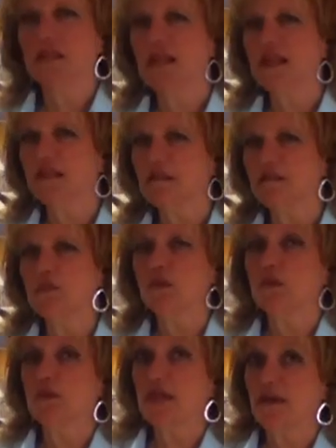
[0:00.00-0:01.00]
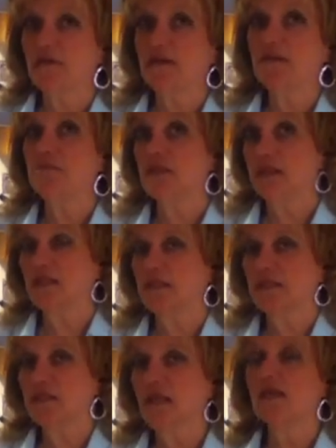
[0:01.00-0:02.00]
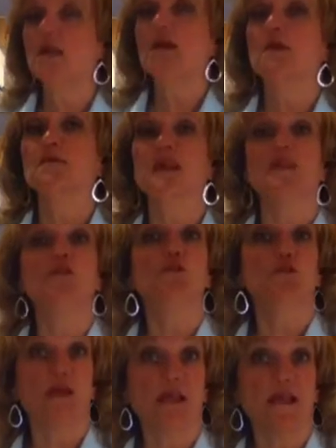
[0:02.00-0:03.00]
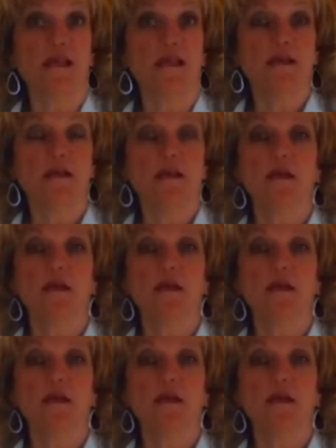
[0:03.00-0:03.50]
10 to 11 minutes. Then drain